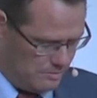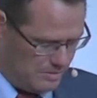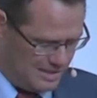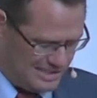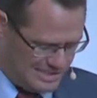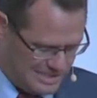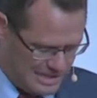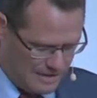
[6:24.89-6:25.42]

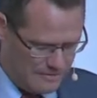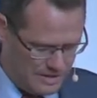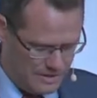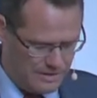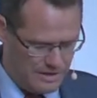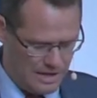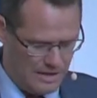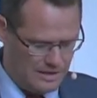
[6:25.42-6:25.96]
But the
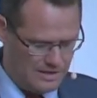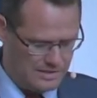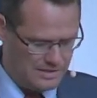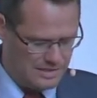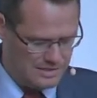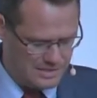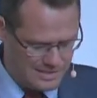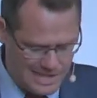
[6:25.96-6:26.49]
seventh day
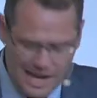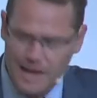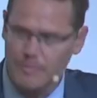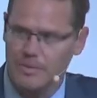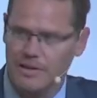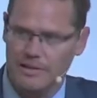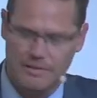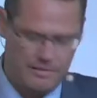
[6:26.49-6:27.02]
is a
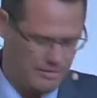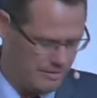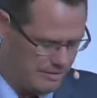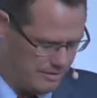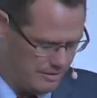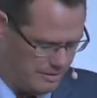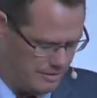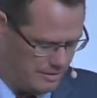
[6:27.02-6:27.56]
Sabbath.
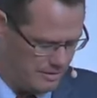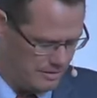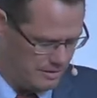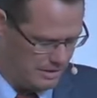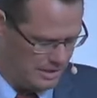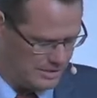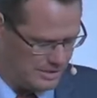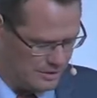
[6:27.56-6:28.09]

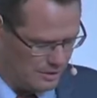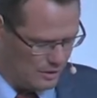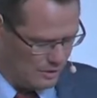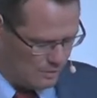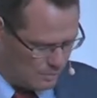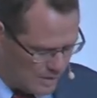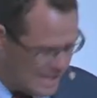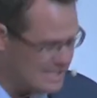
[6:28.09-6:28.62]
It's a
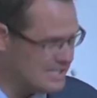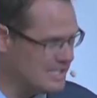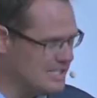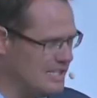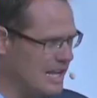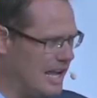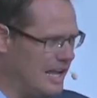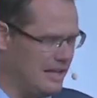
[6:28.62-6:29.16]

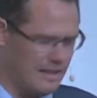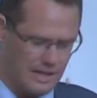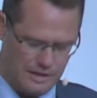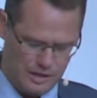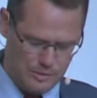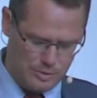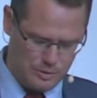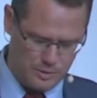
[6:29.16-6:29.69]
rest day.
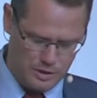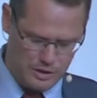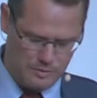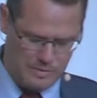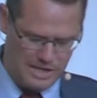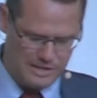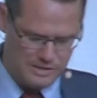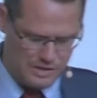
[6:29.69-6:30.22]
That Hebrew
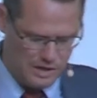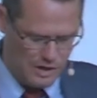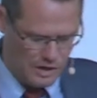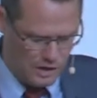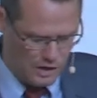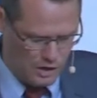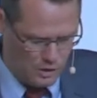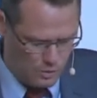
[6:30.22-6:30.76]
word means
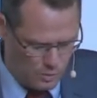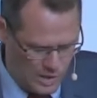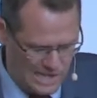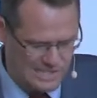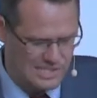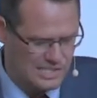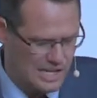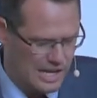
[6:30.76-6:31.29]
uh, a
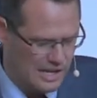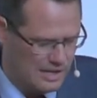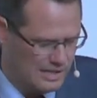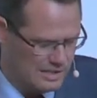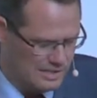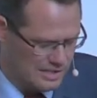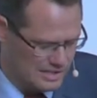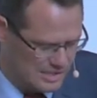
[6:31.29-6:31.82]
rest day,
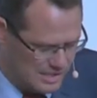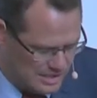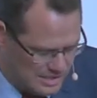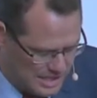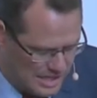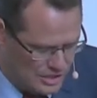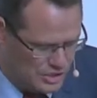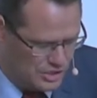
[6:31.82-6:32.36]
a, a
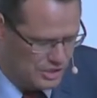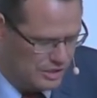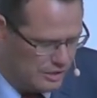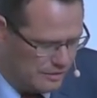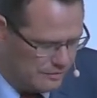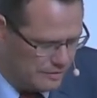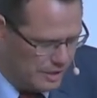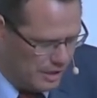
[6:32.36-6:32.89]
cessation
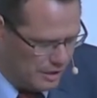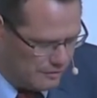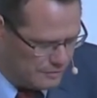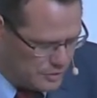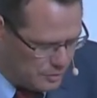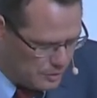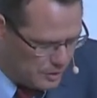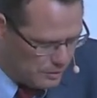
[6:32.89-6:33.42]
of,
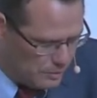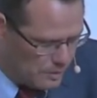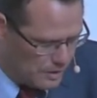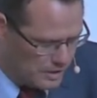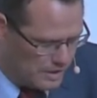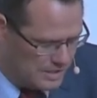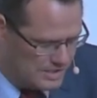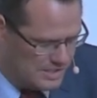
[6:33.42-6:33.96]
of doing
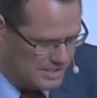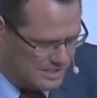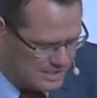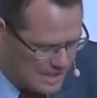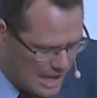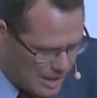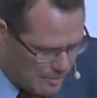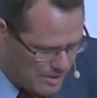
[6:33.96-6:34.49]
work, is a
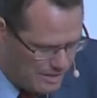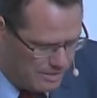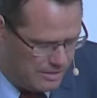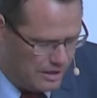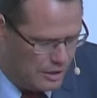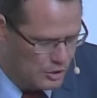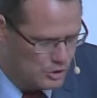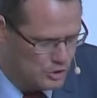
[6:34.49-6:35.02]
Sabbath
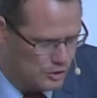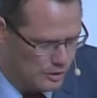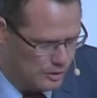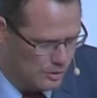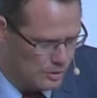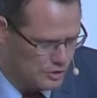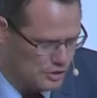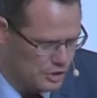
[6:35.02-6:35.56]
to the
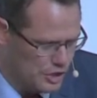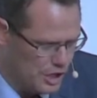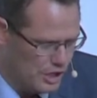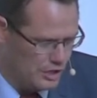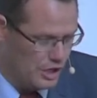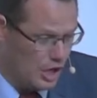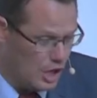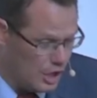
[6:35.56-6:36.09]
Lord your
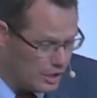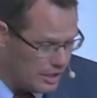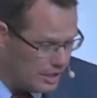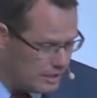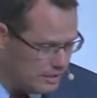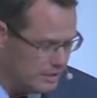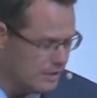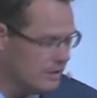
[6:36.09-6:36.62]
God. On
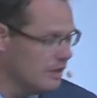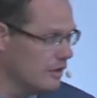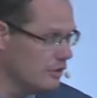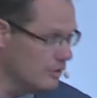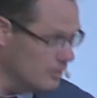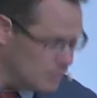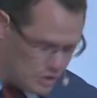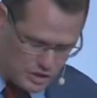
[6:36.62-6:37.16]
it,
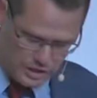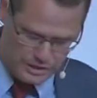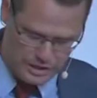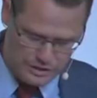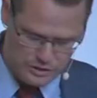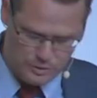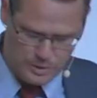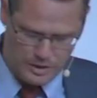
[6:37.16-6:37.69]
you shall
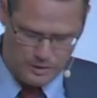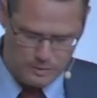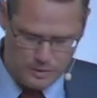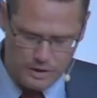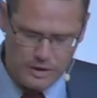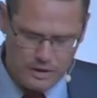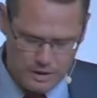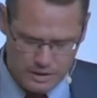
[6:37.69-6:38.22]
not do any
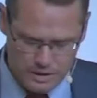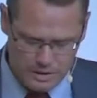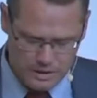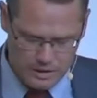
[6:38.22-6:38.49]
work.